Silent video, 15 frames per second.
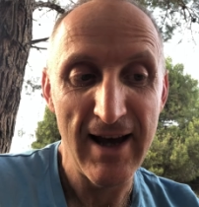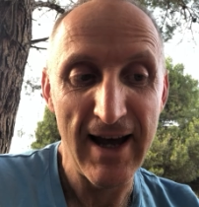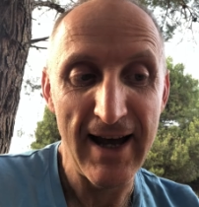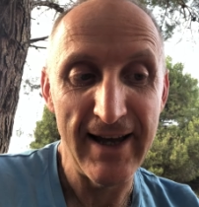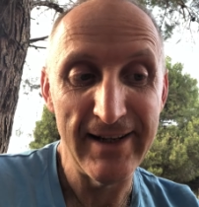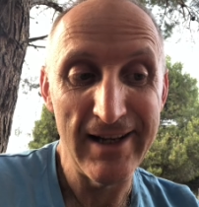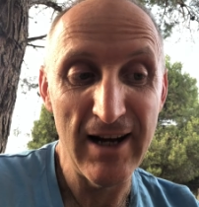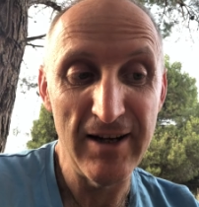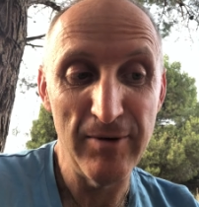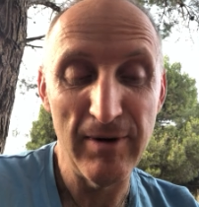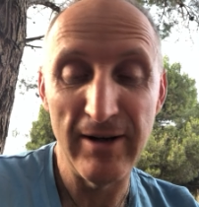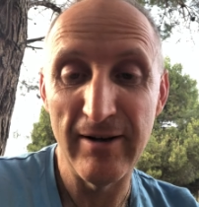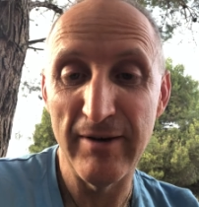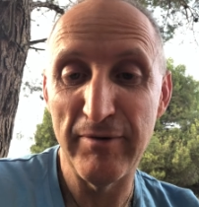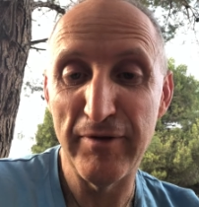And the only
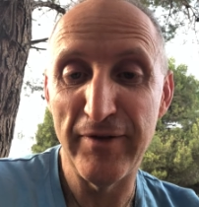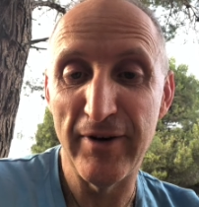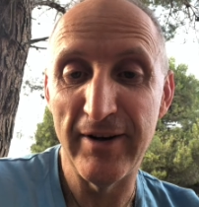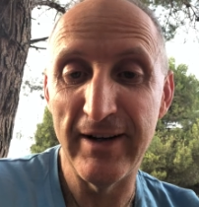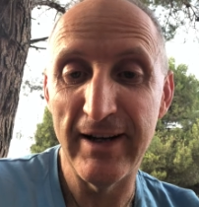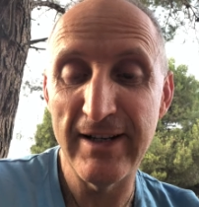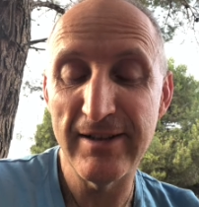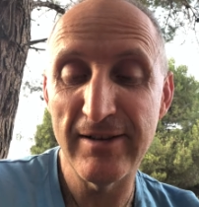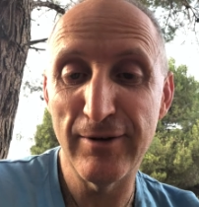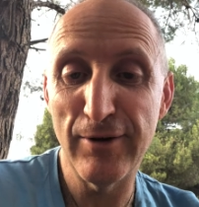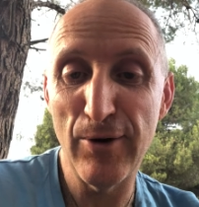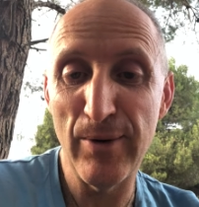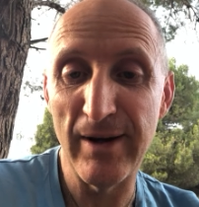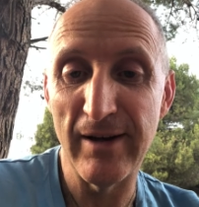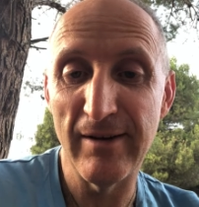way you'll ever find out is to
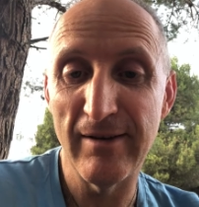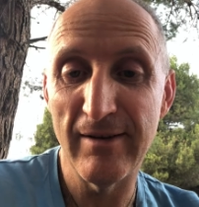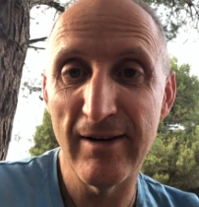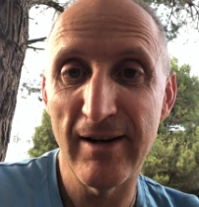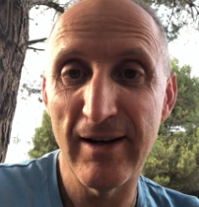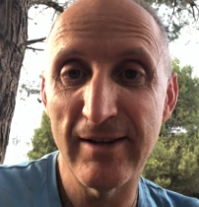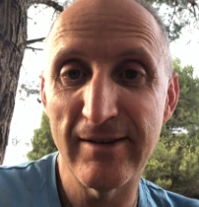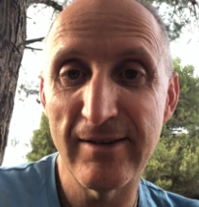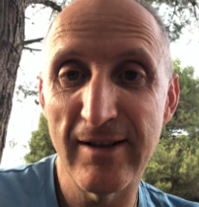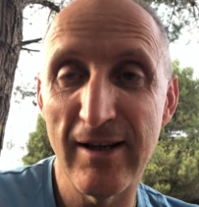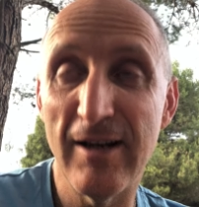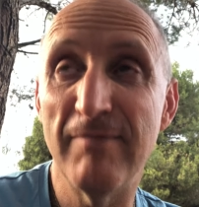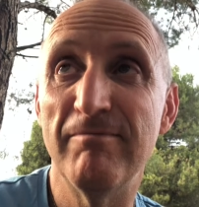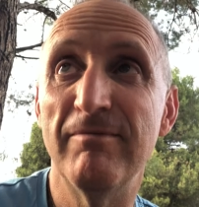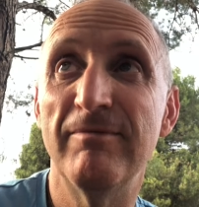do it. And
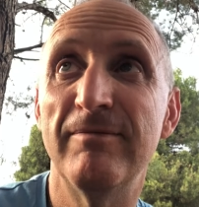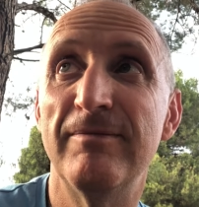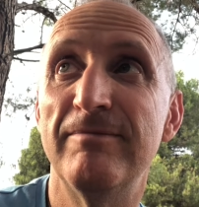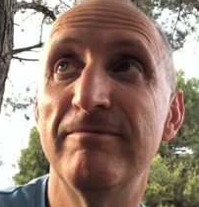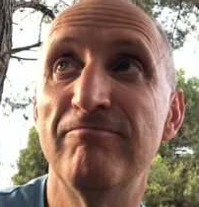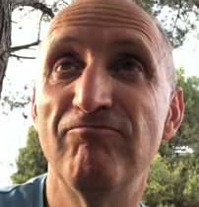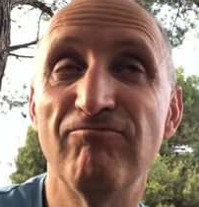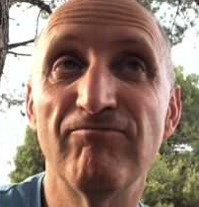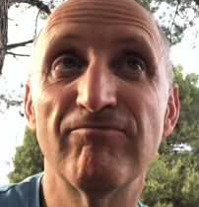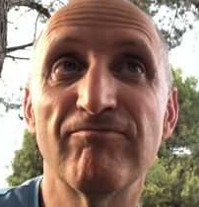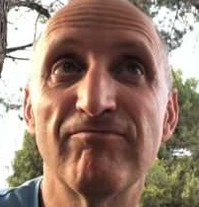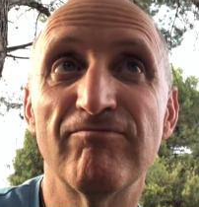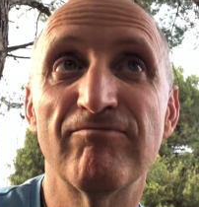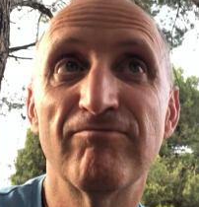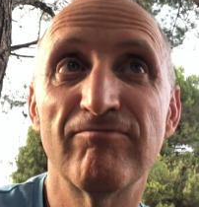um,
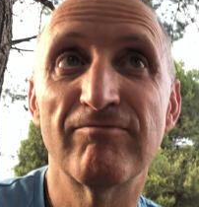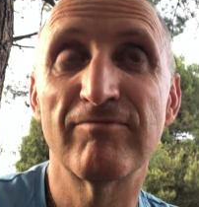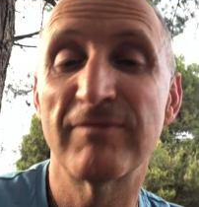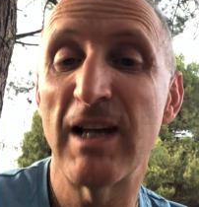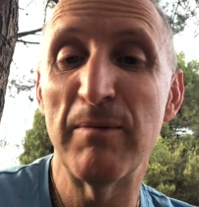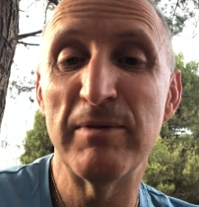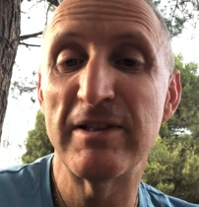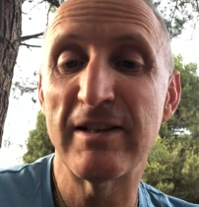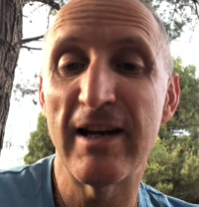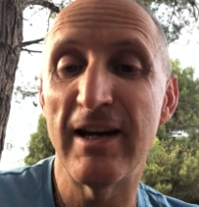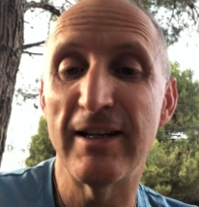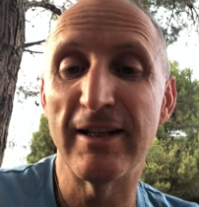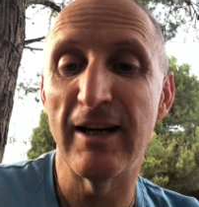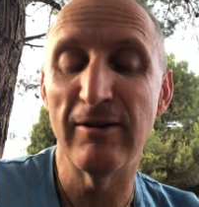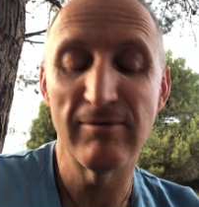don't be
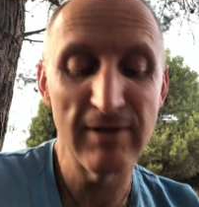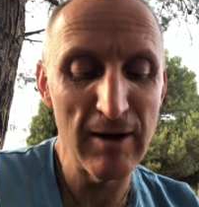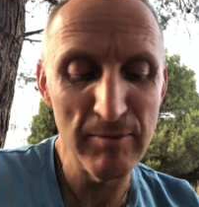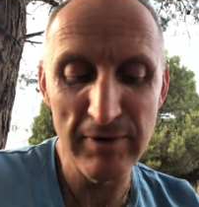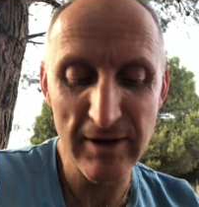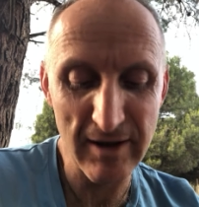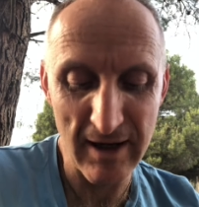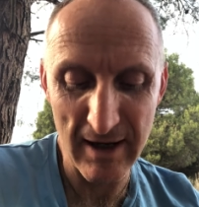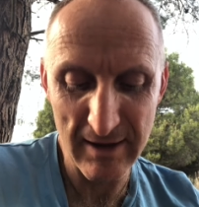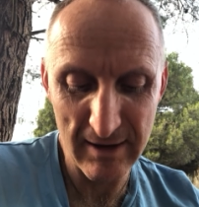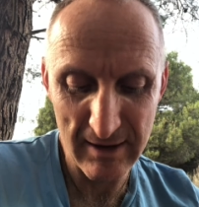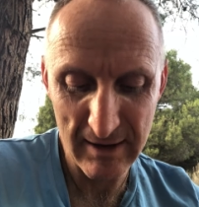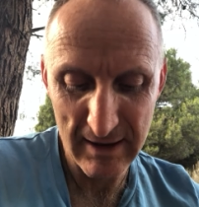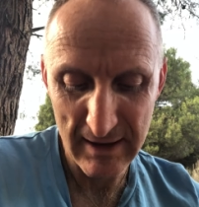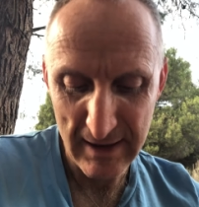scared though, don't be scared.
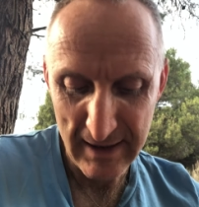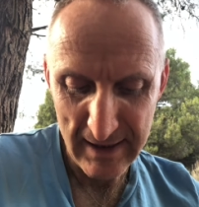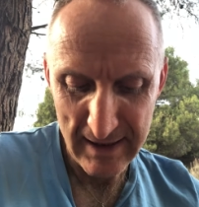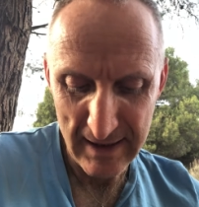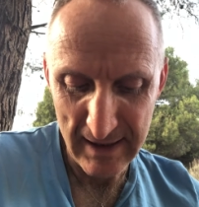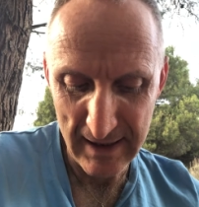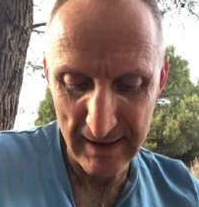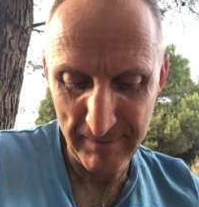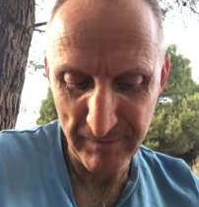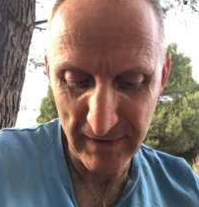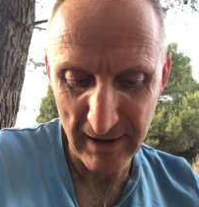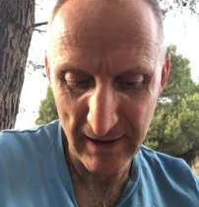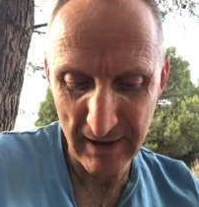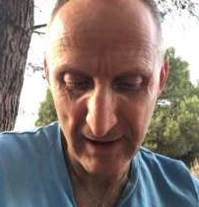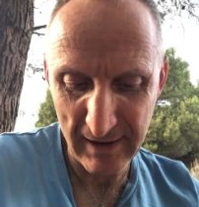Um,
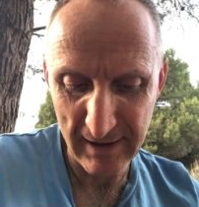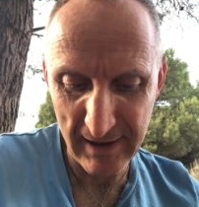it